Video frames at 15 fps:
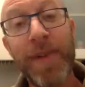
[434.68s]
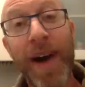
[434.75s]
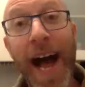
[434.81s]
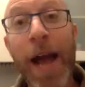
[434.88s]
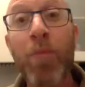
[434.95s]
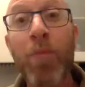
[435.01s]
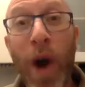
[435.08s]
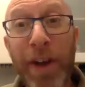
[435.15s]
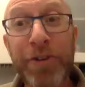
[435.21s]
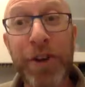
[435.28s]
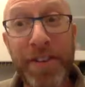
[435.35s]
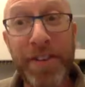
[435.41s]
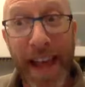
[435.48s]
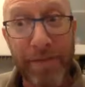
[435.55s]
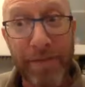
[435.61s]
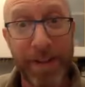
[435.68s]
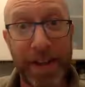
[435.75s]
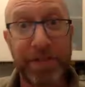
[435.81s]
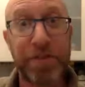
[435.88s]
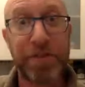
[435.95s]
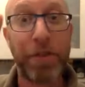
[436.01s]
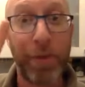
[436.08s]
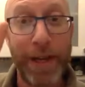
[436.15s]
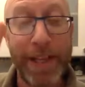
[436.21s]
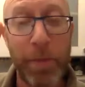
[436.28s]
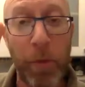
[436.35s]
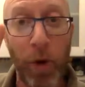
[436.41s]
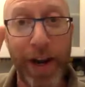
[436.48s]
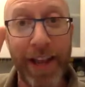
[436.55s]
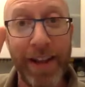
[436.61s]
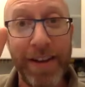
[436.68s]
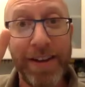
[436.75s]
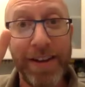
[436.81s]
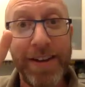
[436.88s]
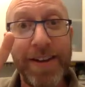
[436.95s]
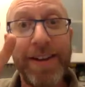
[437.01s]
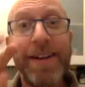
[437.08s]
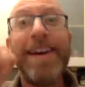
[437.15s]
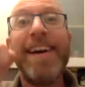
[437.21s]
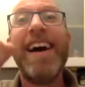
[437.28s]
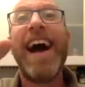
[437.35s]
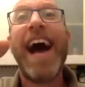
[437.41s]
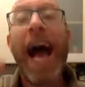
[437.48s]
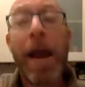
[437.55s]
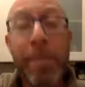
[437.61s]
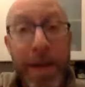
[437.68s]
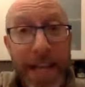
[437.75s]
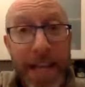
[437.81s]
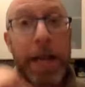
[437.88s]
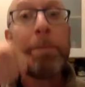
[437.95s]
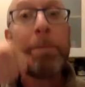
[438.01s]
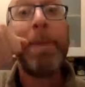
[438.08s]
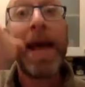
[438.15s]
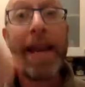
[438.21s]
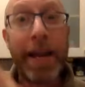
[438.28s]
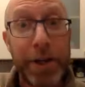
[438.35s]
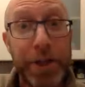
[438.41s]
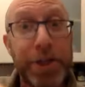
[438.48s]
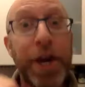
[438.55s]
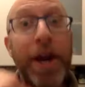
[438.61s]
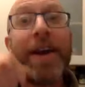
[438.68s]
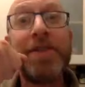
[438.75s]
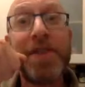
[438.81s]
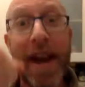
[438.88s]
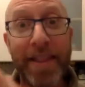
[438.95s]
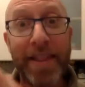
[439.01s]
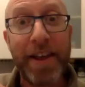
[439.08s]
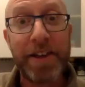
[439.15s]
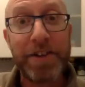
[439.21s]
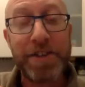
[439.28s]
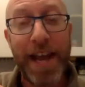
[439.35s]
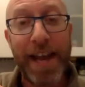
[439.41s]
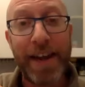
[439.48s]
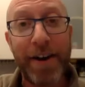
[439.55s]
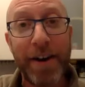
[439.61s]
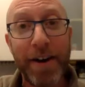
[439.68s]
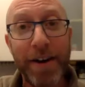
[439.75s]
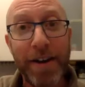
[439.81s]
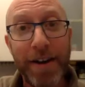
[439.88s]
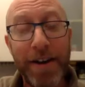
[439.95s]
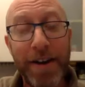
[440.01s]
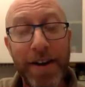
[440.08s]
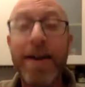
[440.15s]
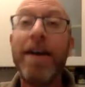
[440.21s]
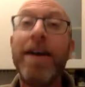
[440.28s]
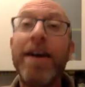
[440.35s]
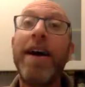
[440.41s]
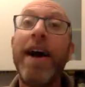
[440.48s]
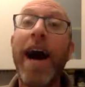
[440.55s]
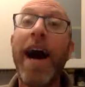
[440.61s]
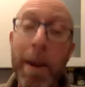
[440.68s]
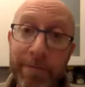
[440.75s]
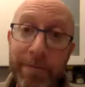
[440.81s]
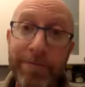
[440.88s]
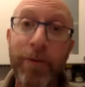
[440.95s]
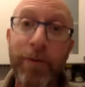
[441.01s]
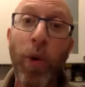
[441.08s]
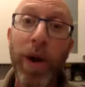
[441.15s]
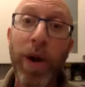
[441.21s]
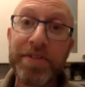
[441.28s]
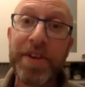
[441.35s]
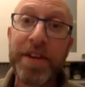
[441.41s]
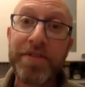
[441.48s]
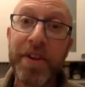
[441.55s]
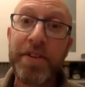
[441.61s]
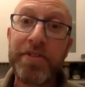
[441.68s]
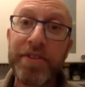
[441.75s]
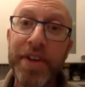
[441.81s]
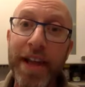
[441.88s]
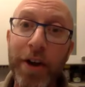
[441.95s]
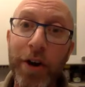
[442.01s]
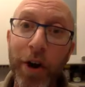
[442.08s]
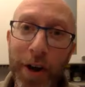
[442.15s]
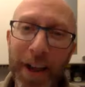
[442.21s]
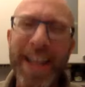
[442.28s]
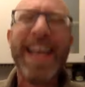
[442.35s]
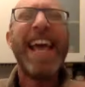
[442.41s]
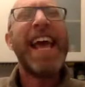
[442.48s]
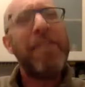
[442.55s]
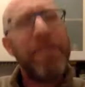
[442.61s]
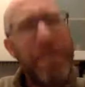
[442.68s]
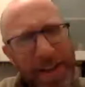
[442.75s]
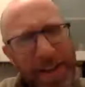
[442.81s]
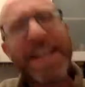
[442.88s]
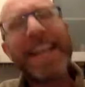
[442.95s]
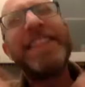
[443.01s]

I'm watching Netflix till 3 a.m. I'm eating Ben and Jerry's out of the container. I'm 46 and single. It feels